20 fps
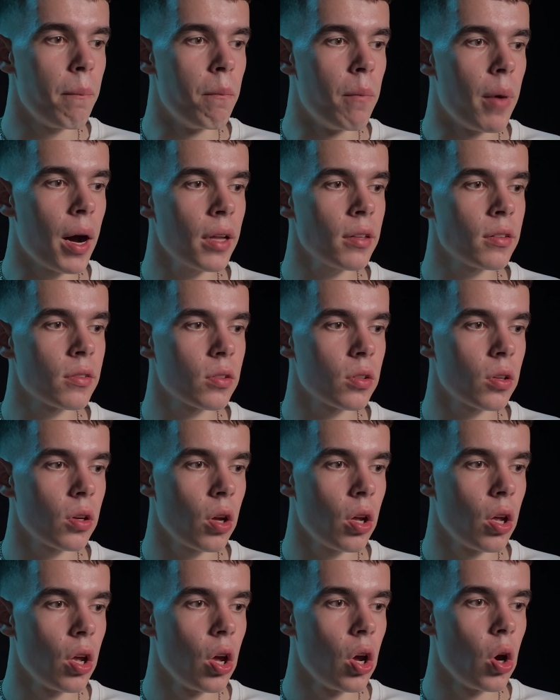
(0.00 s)
But
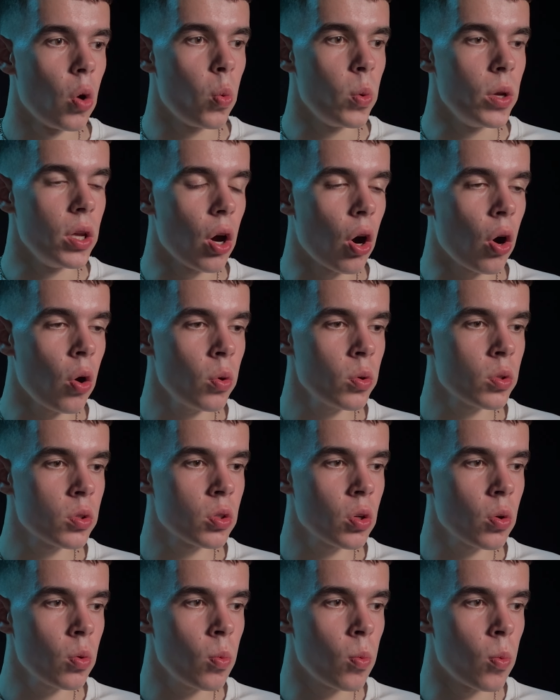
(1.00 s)
we
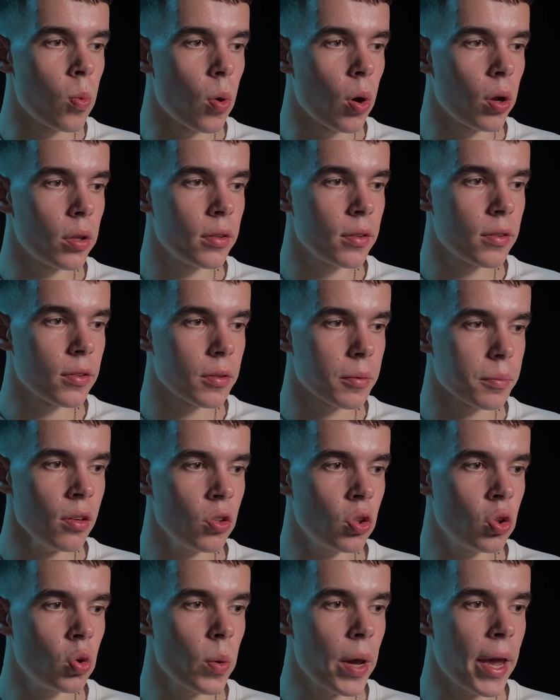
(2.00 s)
also want
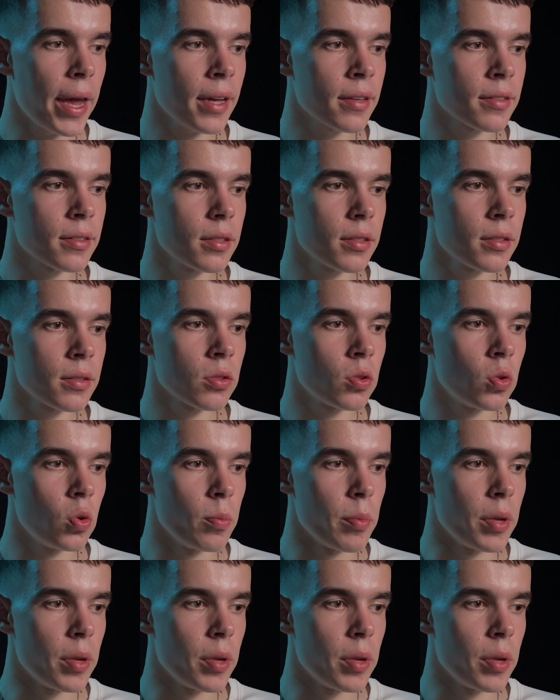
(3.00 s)
to access to